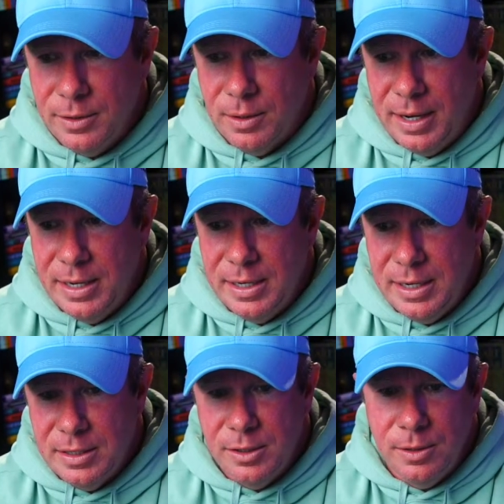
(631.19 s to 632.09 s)
So I didn't
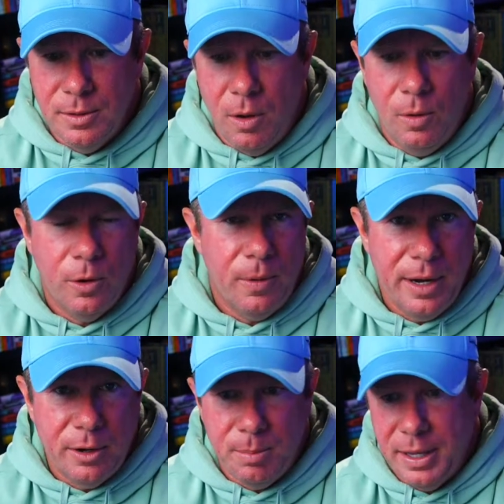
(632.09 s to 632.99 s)
need to do the whole
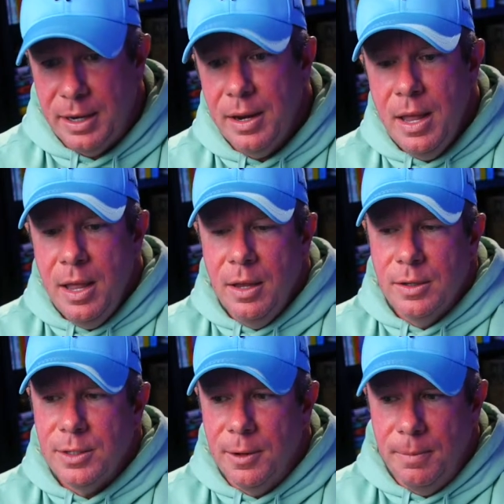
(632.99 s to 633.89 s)
creator plan.
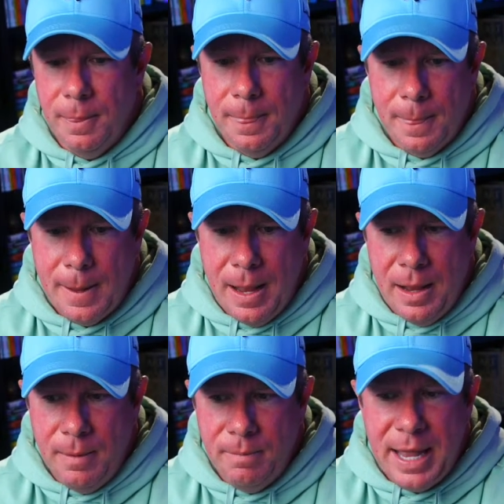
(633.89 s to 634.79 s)
So
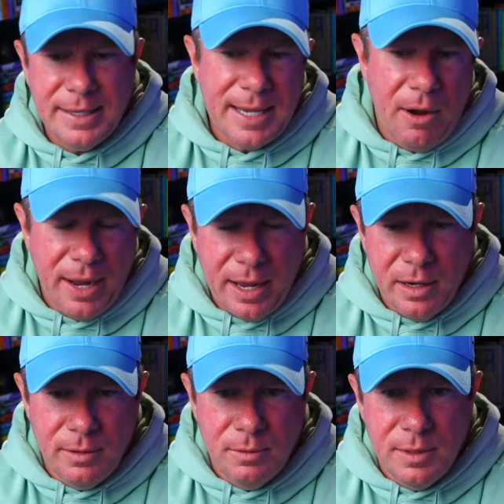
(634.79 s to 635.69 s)
that's how I
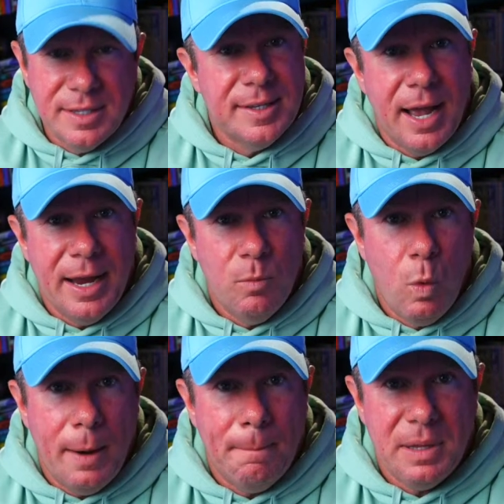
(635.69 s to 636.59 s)
kind of decide
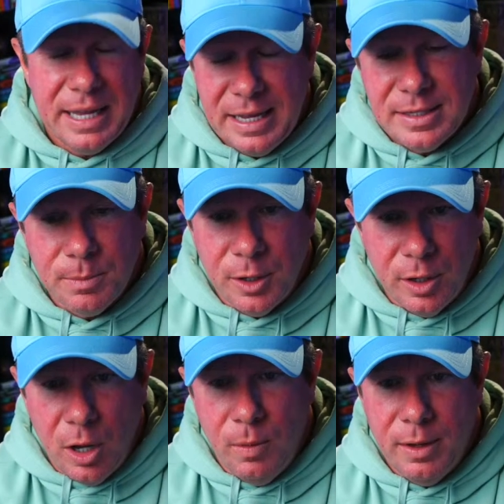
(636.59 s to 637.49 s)
what plans I'm going
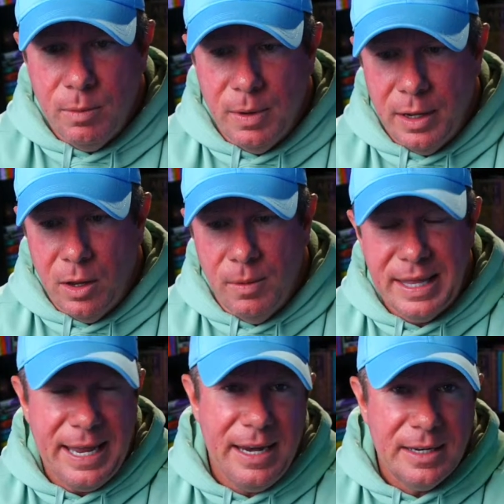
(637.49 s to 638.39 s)
to go with when I go
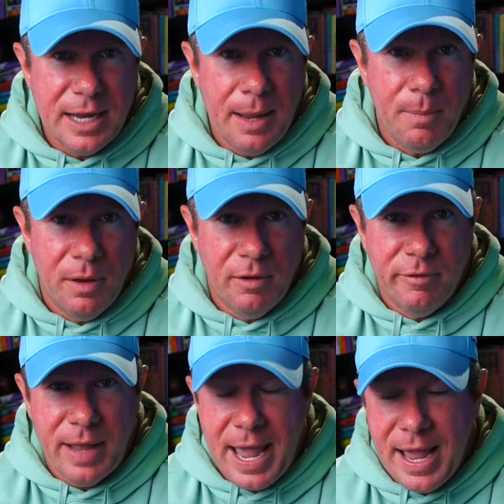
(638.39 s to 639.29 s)
with any type
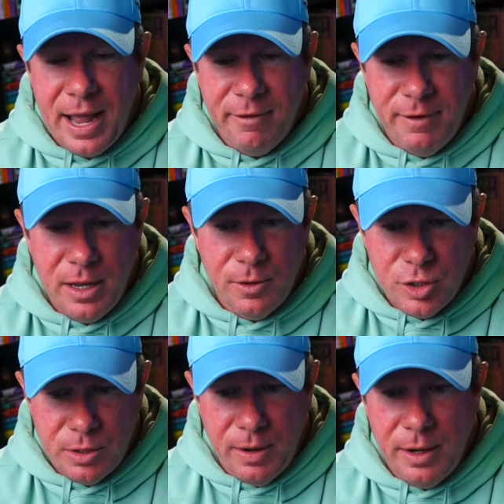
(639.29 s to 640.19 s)
of AI video
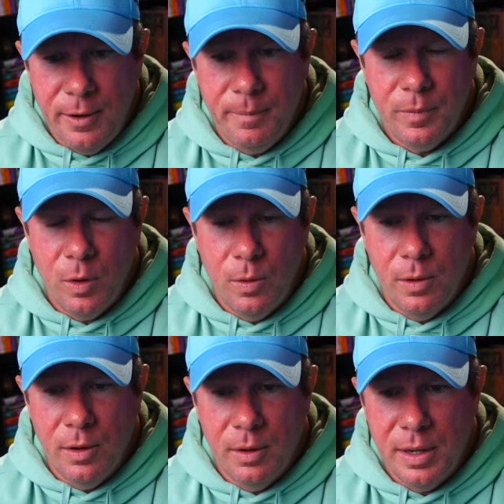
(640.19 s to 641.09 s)
generator
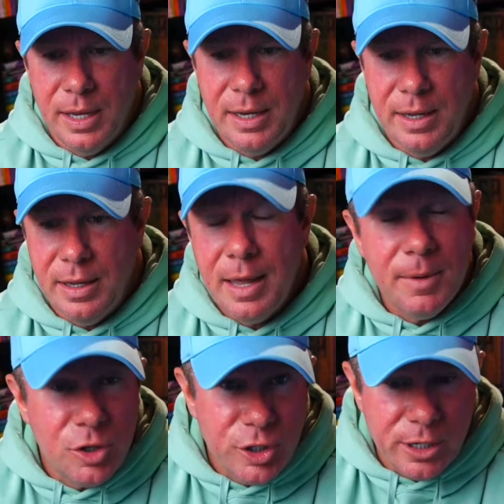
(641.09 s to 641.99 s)
or any
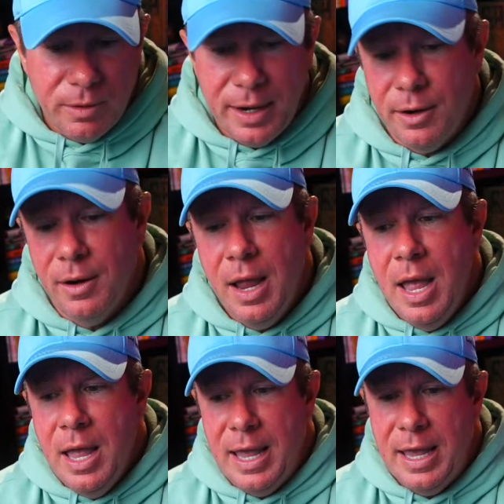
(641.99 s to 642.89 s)
image generator.
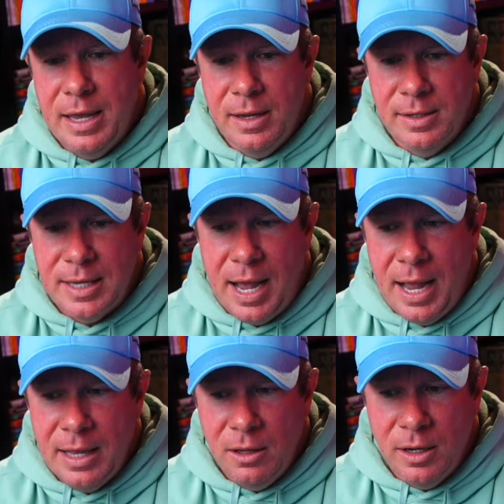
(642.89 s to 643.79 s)
Is
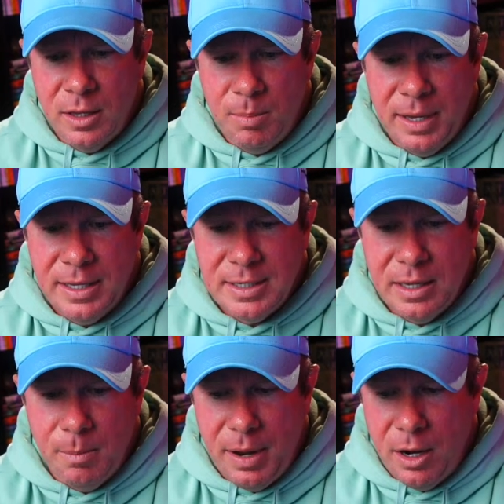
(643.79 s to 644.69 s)
I look at the plans
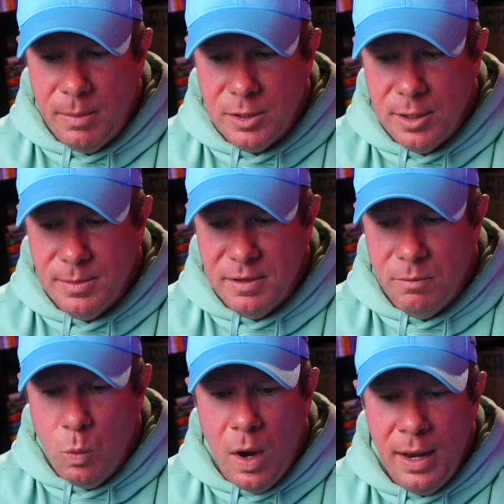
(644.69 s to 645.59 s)
and compare them in terms
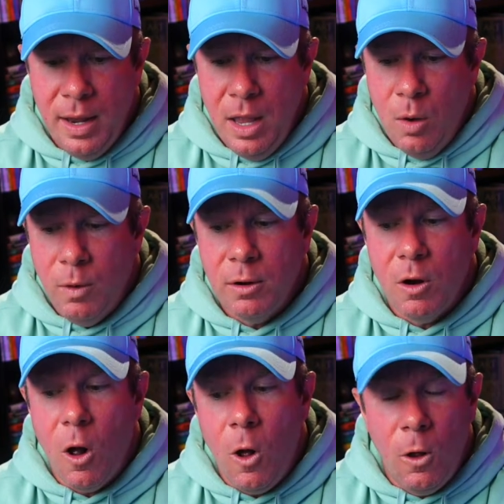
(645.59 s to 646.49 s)
of what
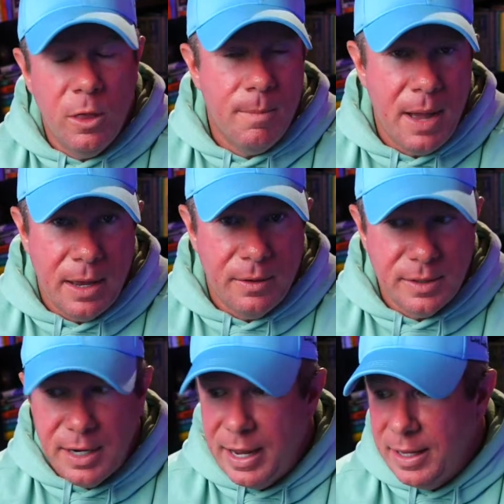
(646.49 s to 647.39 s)
are all the
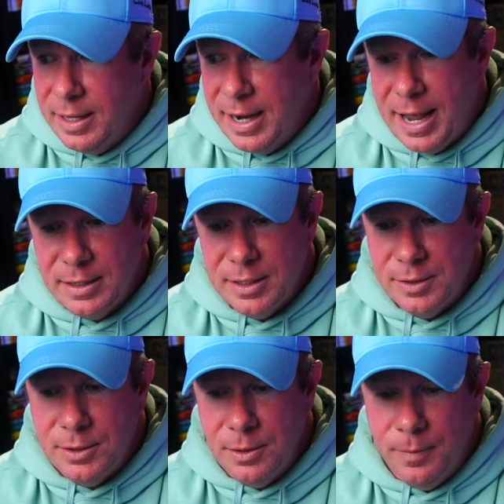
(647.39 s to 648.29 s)
models that I can get
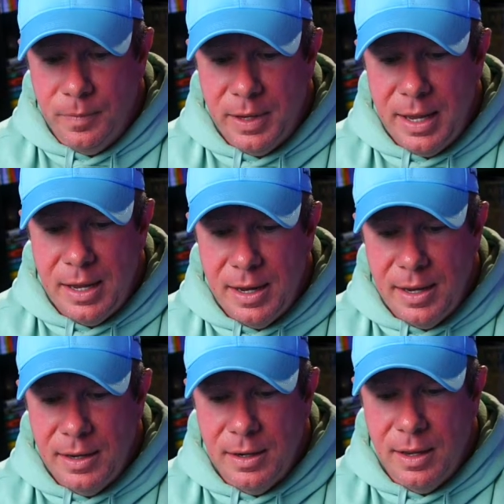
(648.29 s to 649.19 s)
access to.
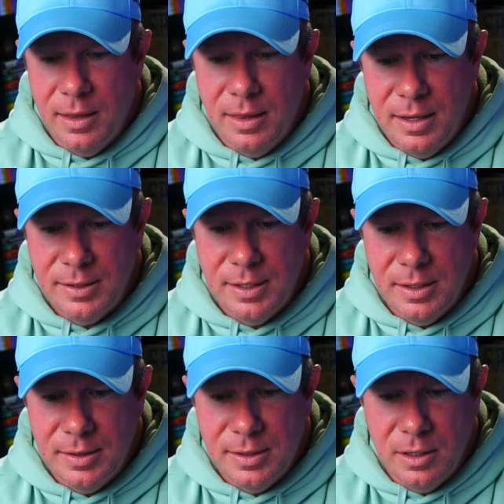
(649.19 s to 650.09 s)
And this
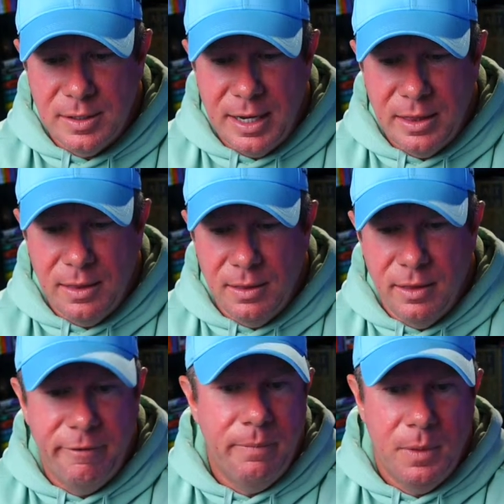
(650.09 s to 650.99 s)
looks like
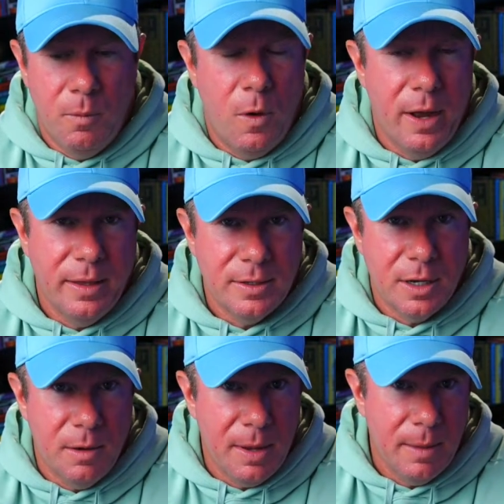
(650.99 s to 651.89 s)
the one that's
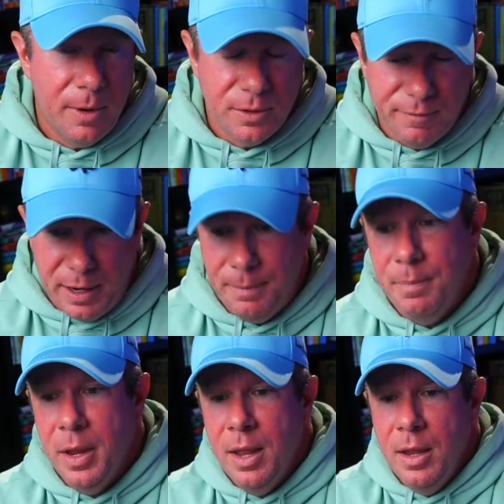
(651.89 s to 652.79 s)
going to be the most fun.
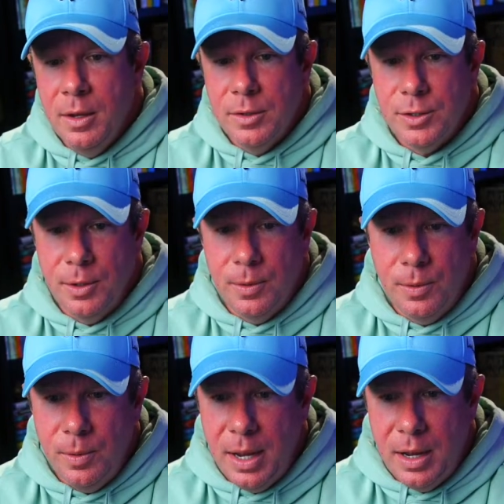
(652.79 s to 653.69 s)

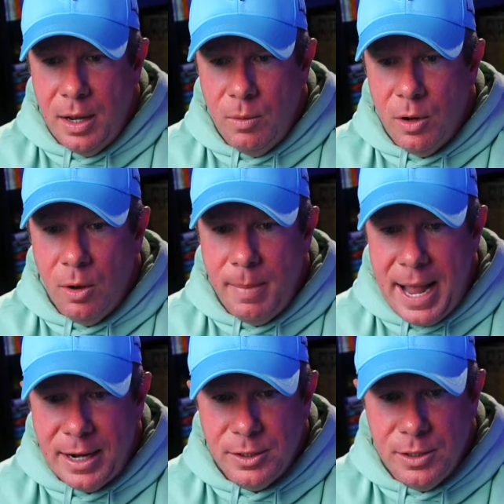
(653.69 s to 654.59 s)
So we'll go
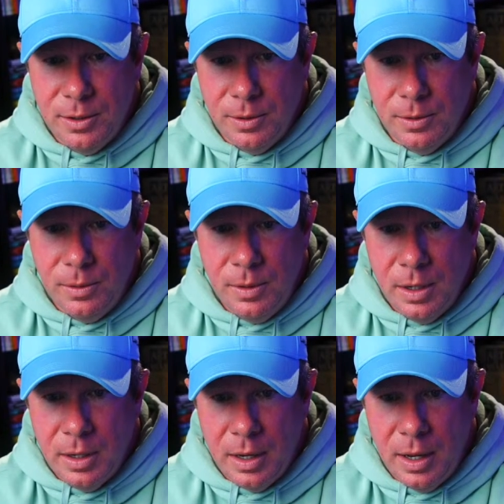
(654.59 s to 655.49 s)
back to,
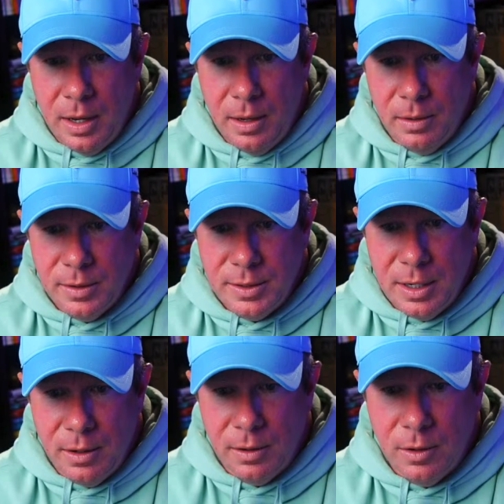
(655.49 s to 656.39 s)
let's
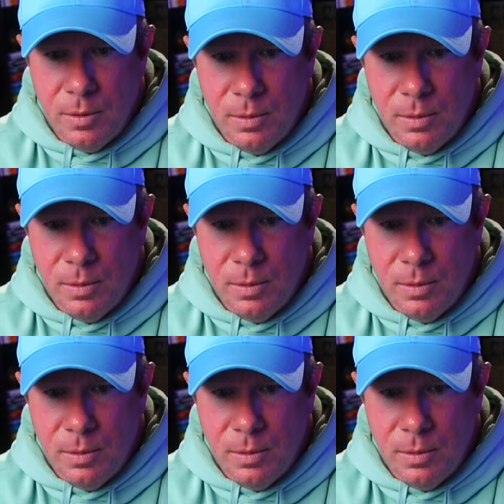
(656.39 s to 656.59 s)
see here.